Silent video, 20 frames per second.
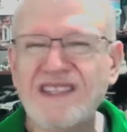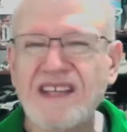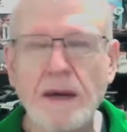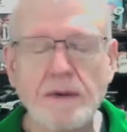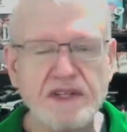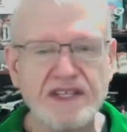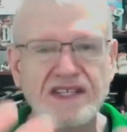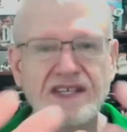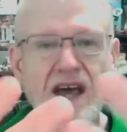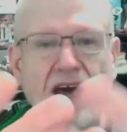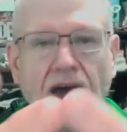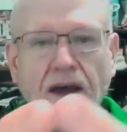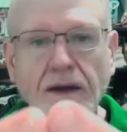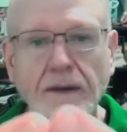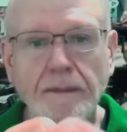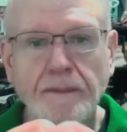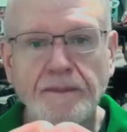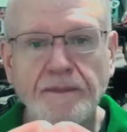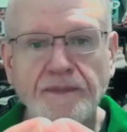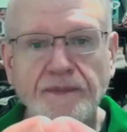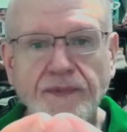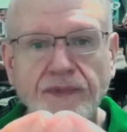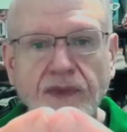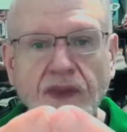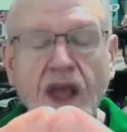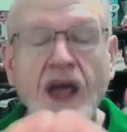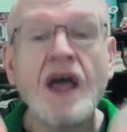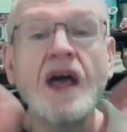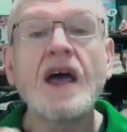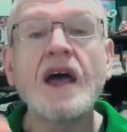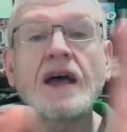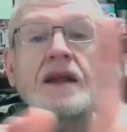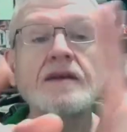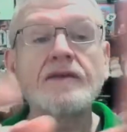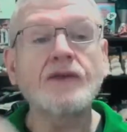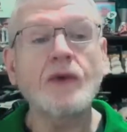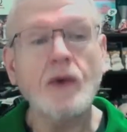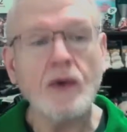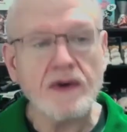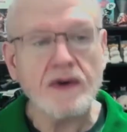that would suck. And
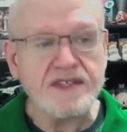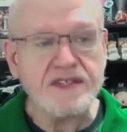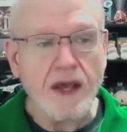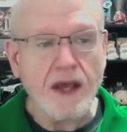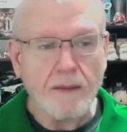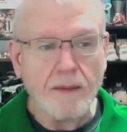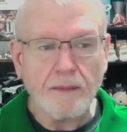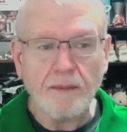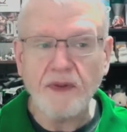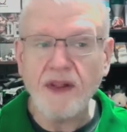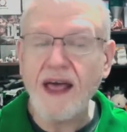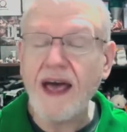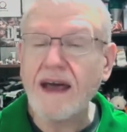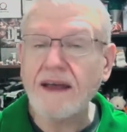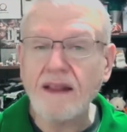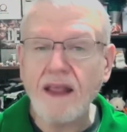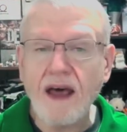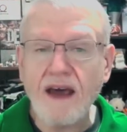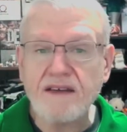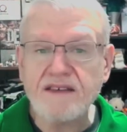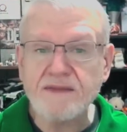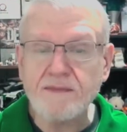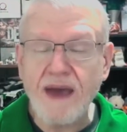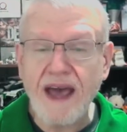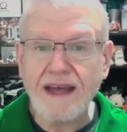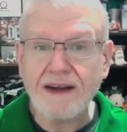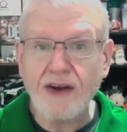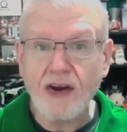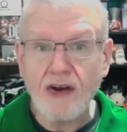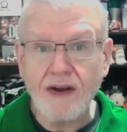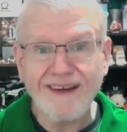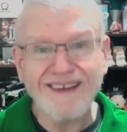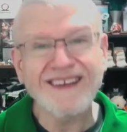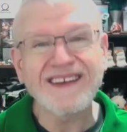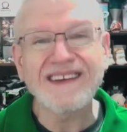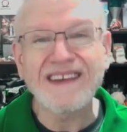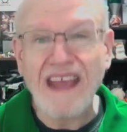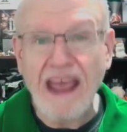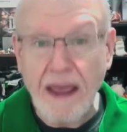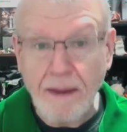of course, Black Lives Matter,
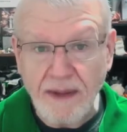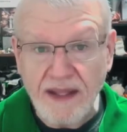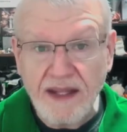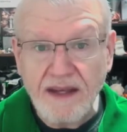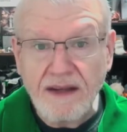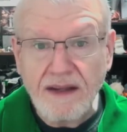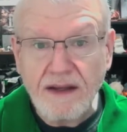damn it.